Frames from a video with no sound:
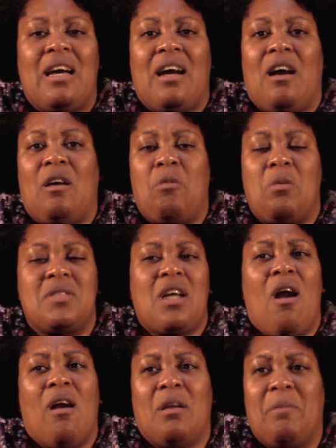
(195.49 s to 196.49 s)
What was
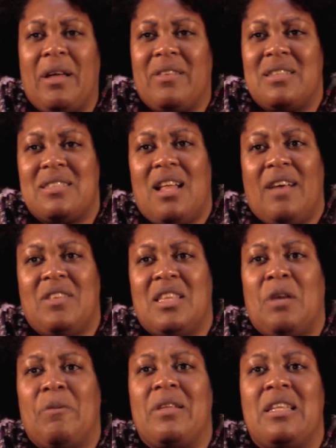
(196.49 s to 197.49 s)
hard about this life that
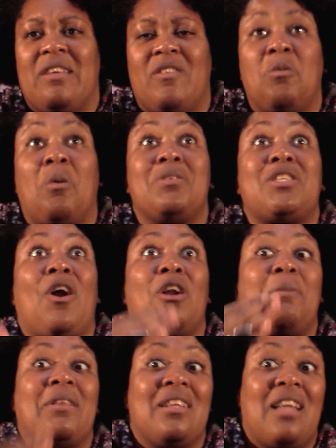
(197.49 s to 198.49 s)
they were leaving, what was hard
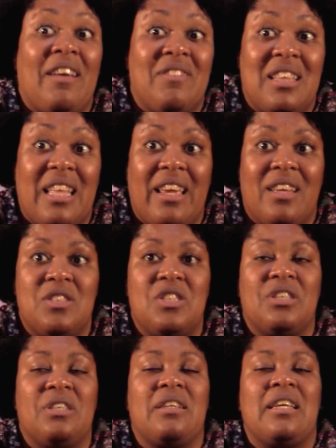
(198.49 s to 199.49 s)
about the life that they
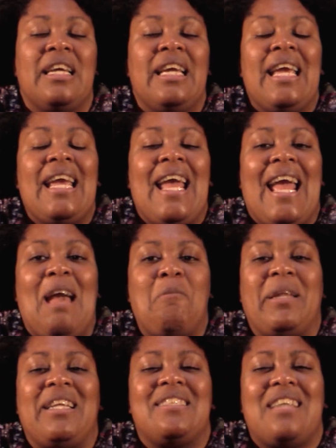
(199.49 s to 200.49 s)
entered.
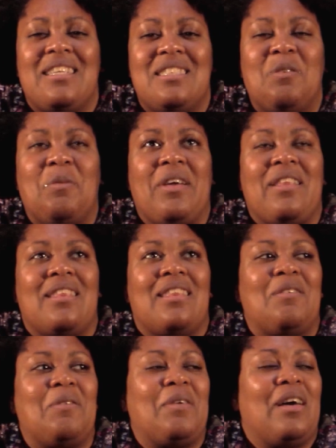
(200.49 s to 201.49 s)
But he does it with
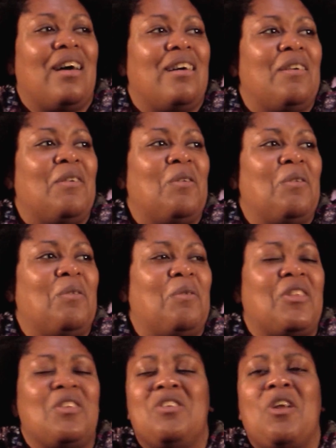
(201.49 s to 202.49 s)

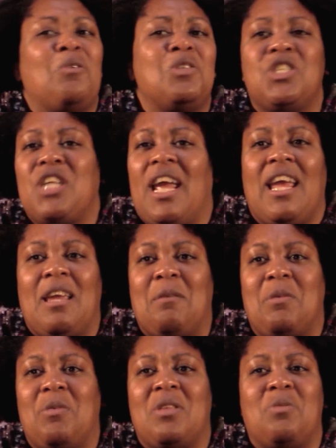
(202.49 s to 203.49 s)
no
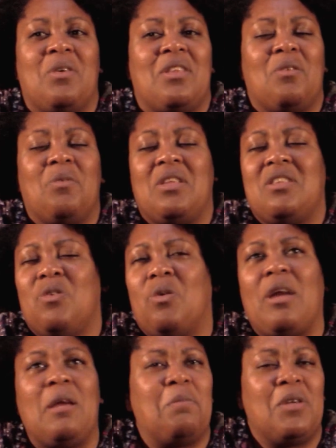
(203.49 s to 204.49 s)
shame, with
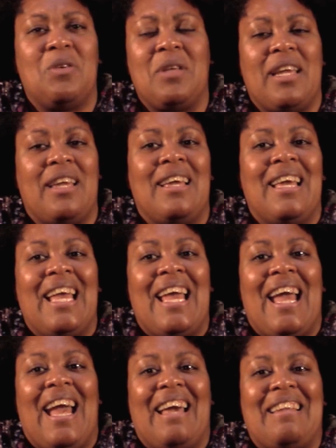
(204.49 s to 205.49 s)
great beauty,
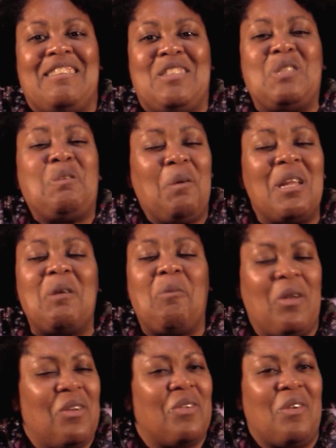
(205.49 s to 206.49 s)
and it's just really
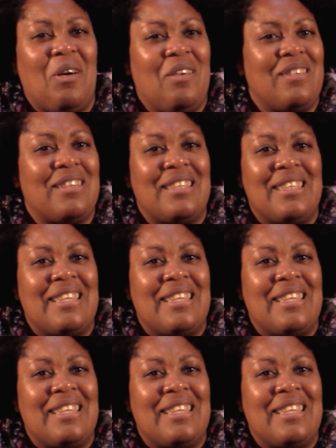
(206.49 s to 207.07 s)
wonderful.